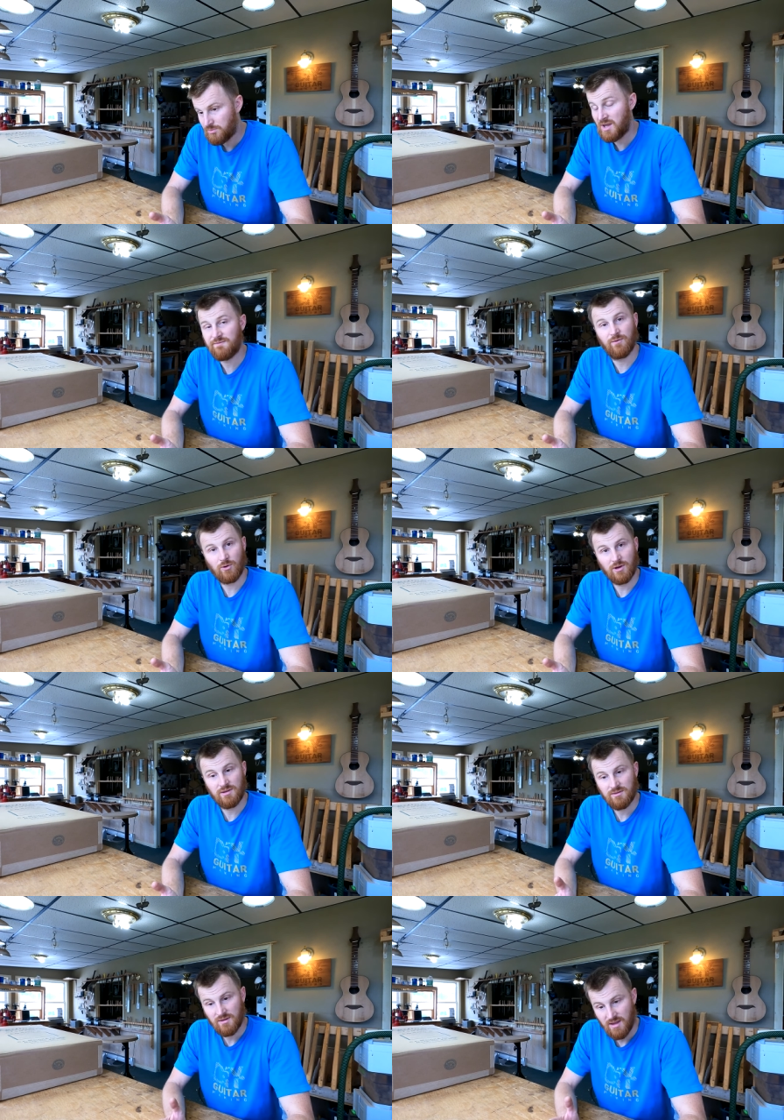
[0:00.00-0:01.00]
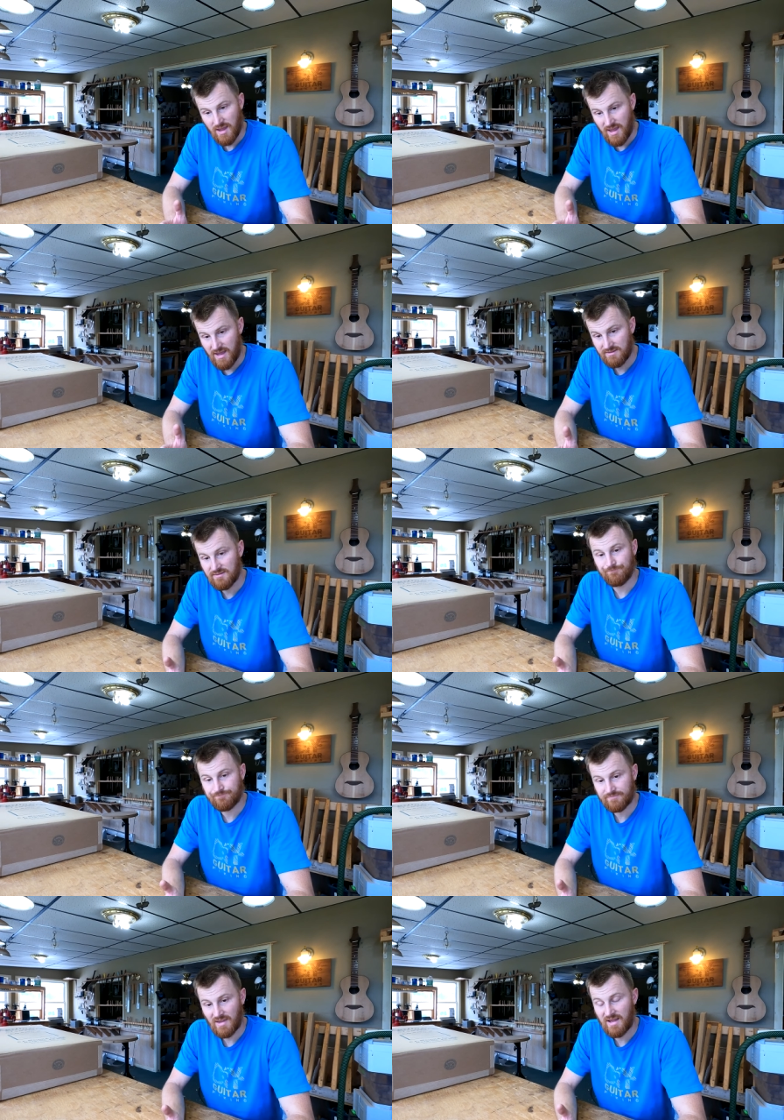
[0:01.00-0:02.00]
paid for it, and
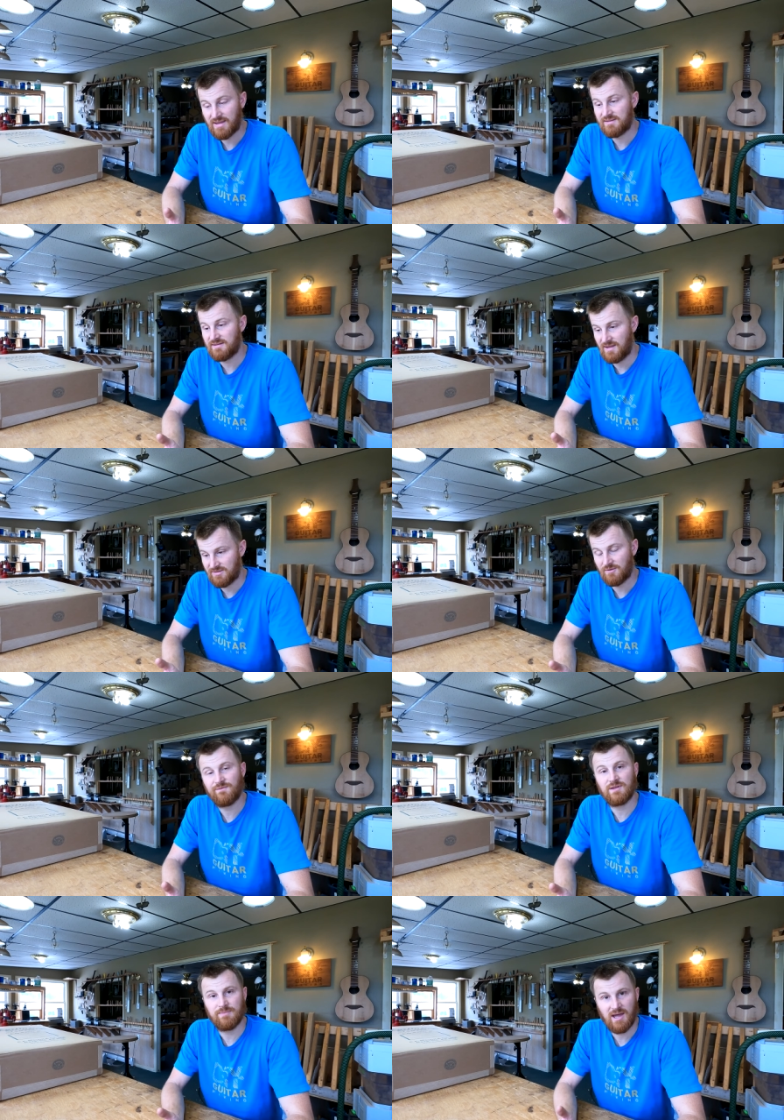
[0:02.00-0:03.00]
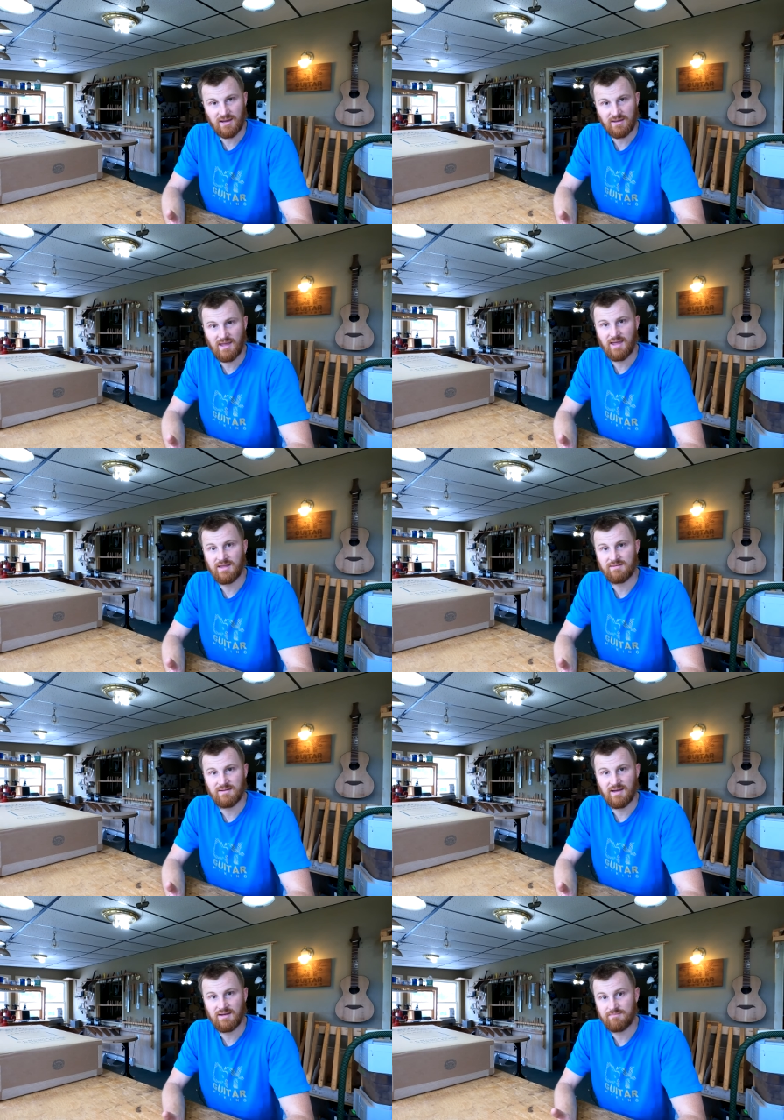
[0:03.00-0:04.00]
I get to get their feedback
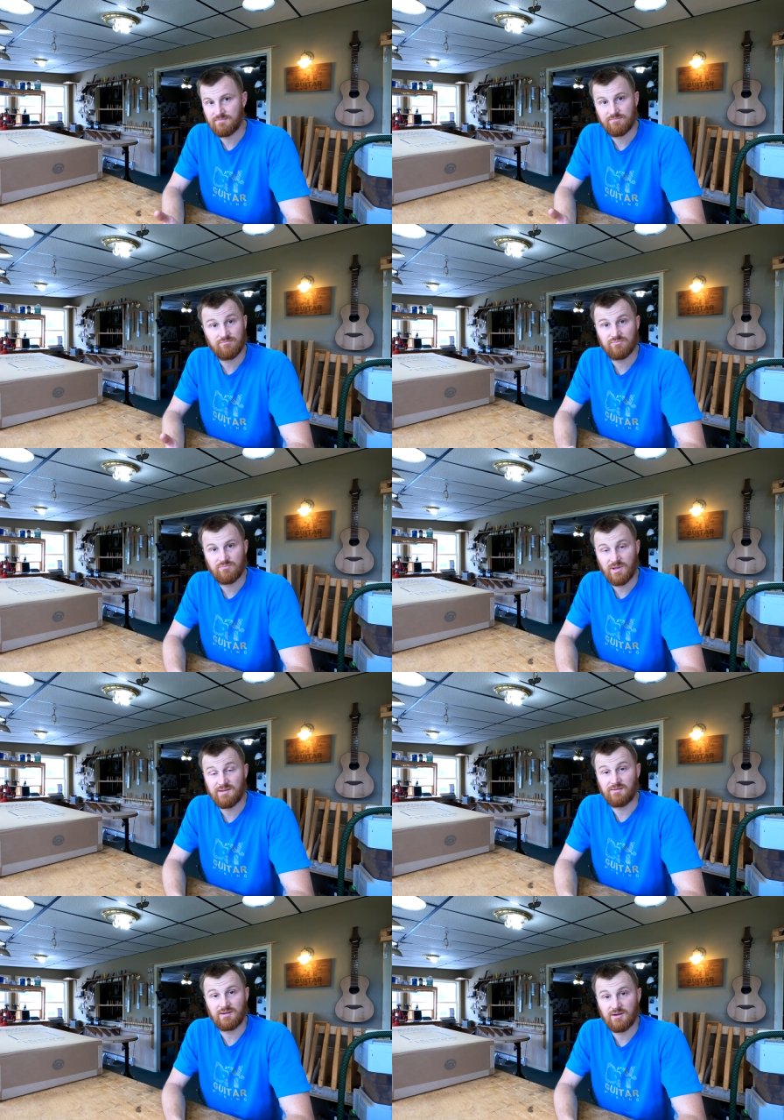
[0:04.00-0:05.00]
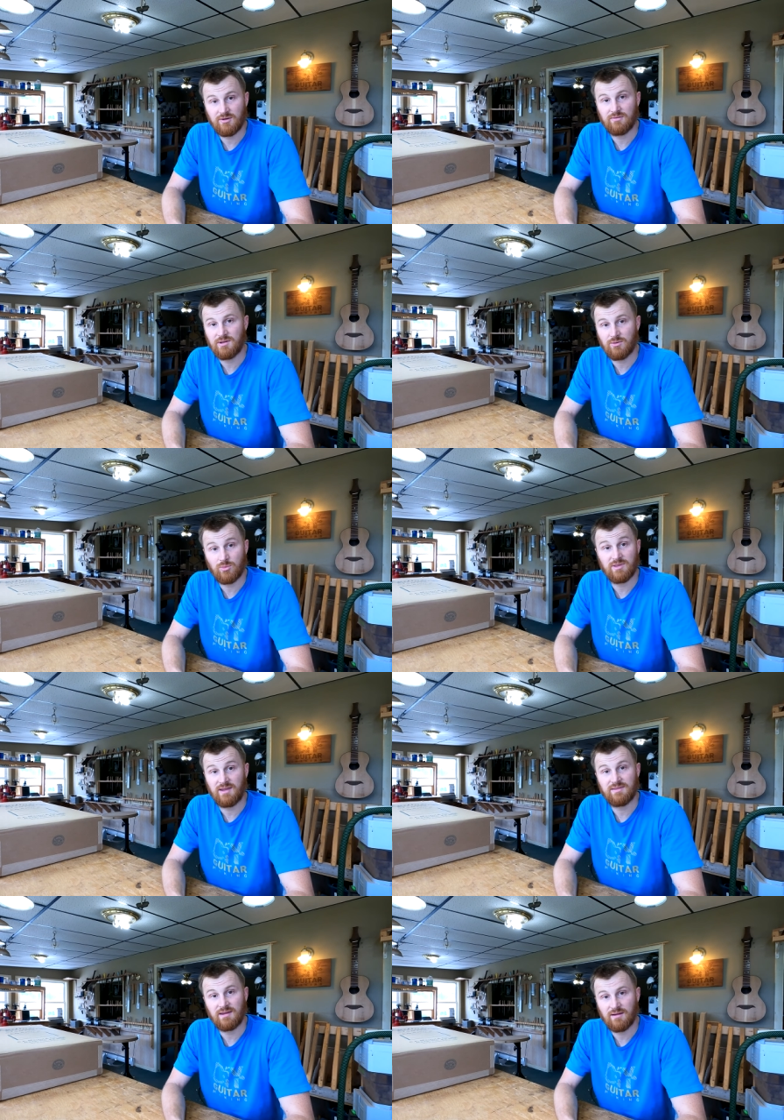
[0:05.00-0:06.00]
and uh, basically hear, hear what
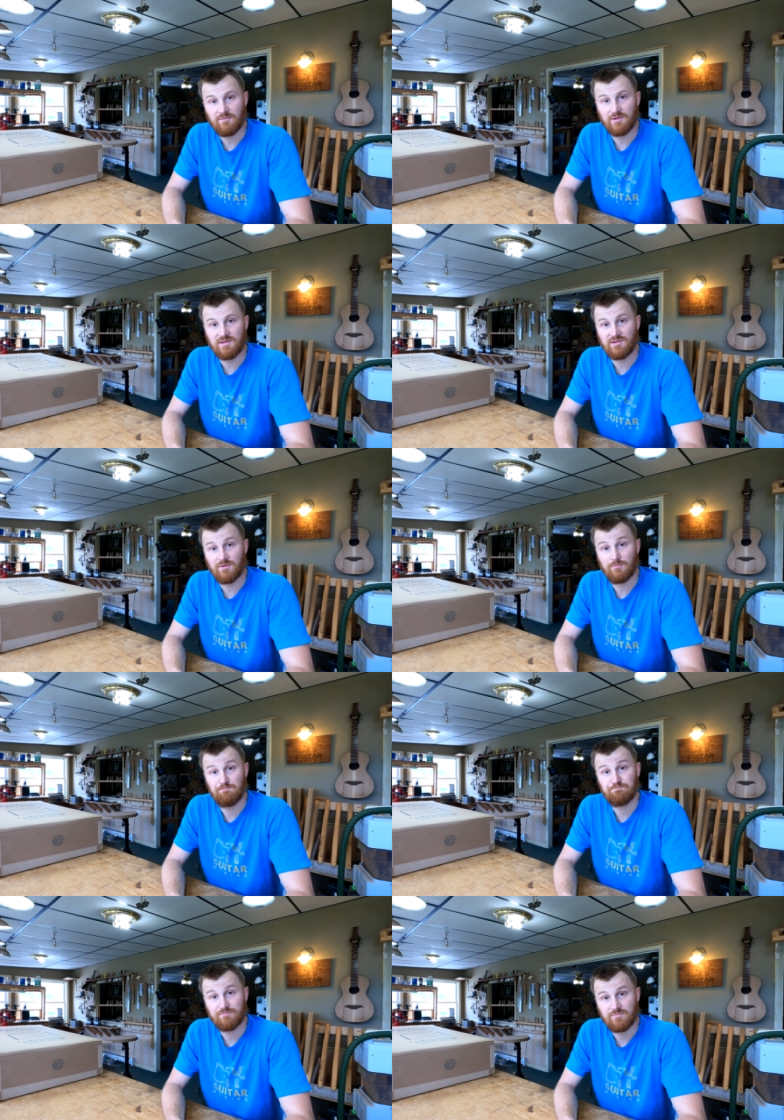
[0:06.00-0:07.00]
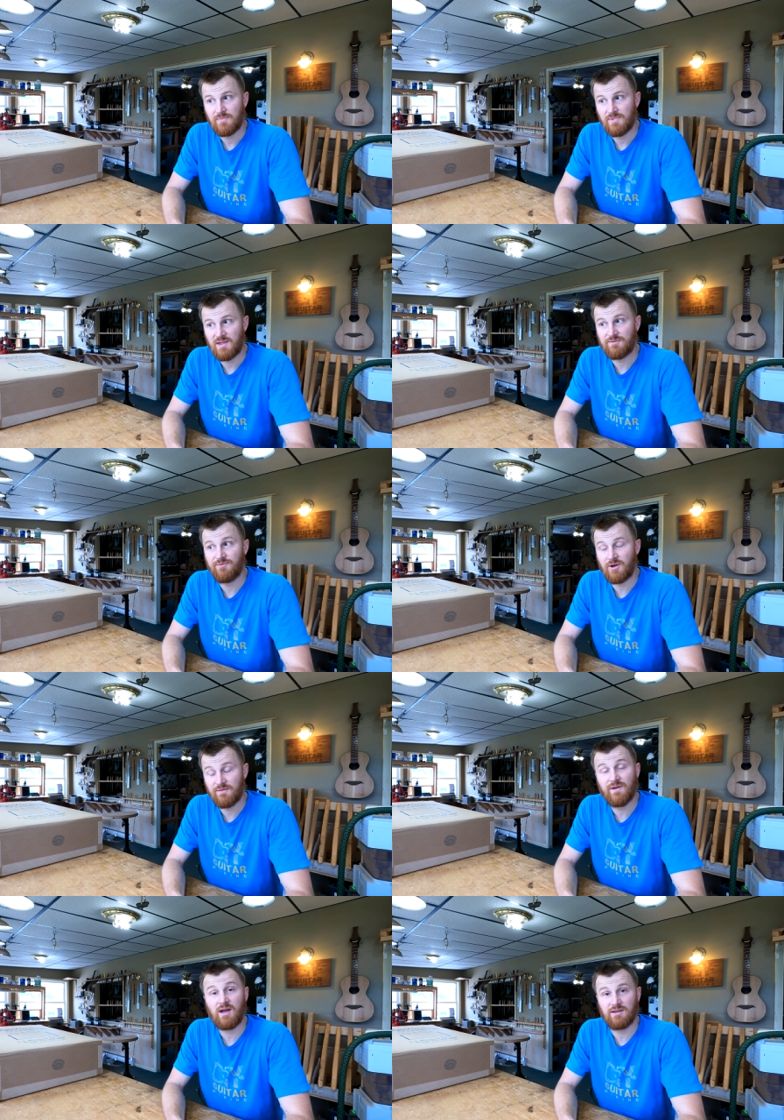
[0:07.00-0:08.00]
they think of it. So that's very
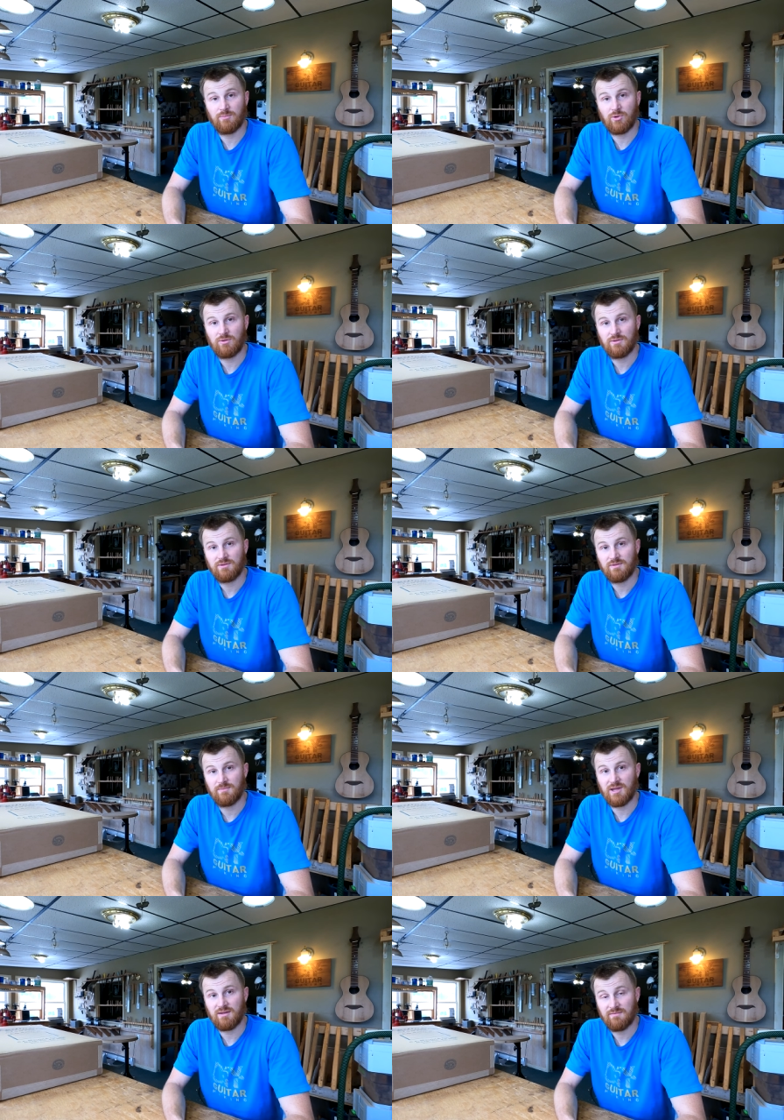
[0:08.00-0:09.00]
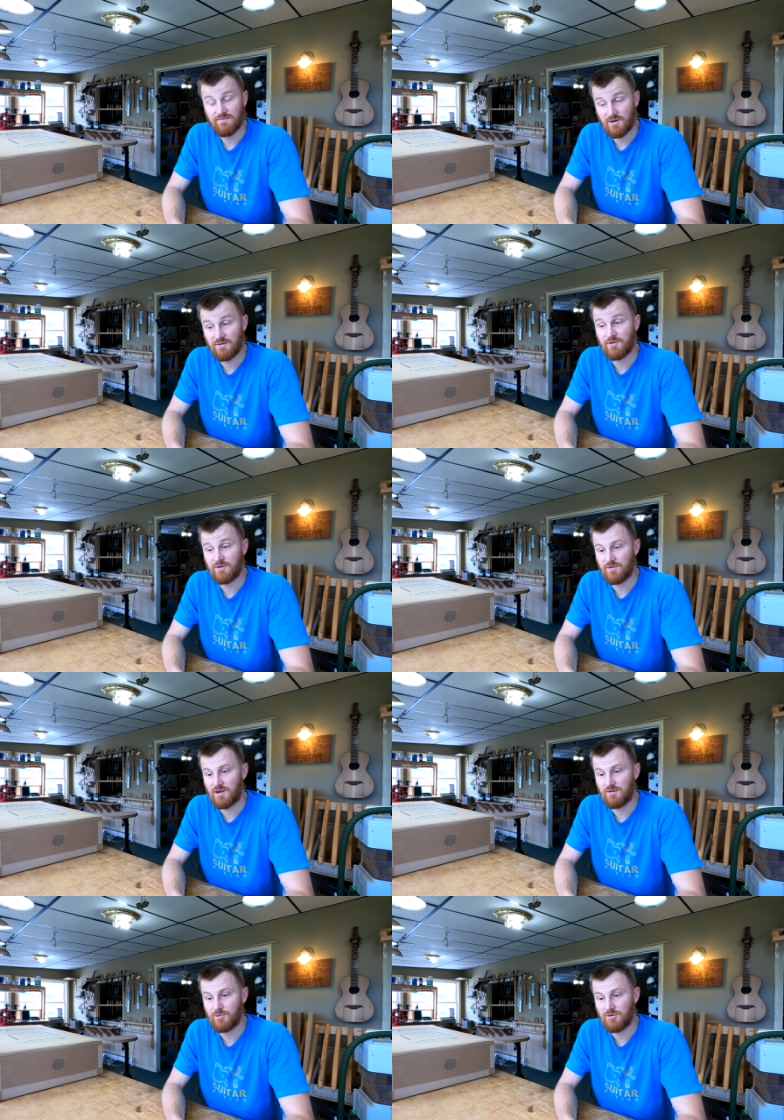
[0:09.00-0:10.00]
valuable to me, very, very
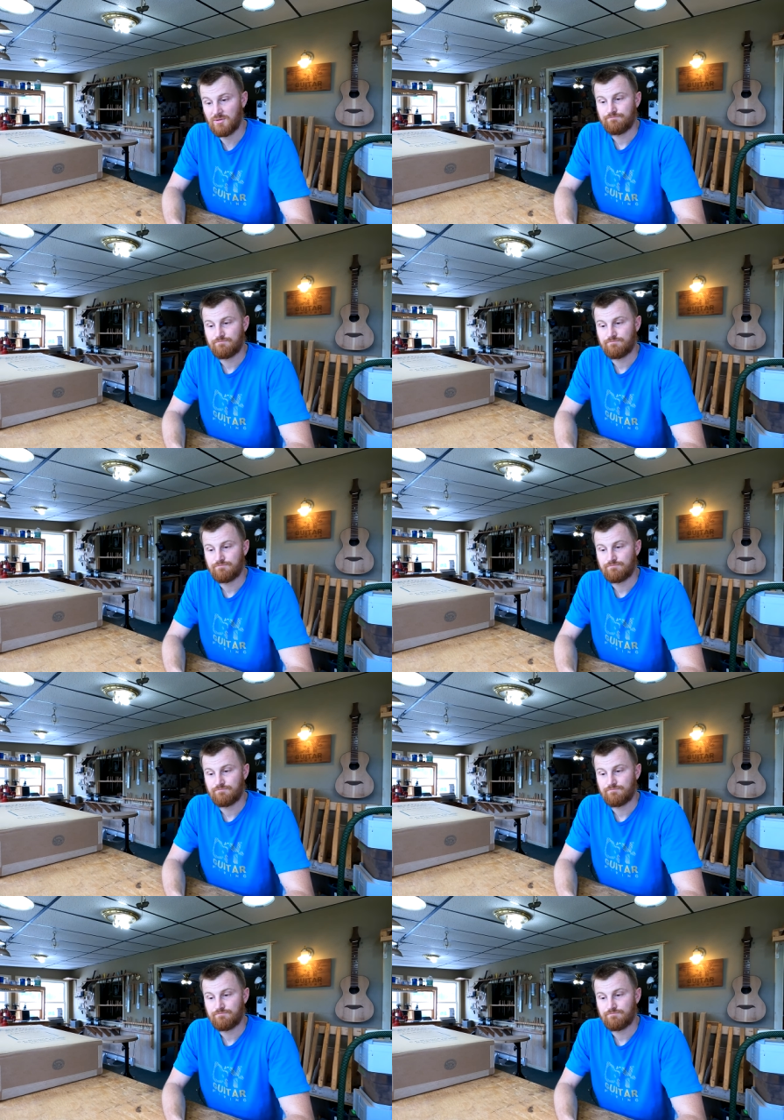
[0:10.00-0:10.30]
valuable.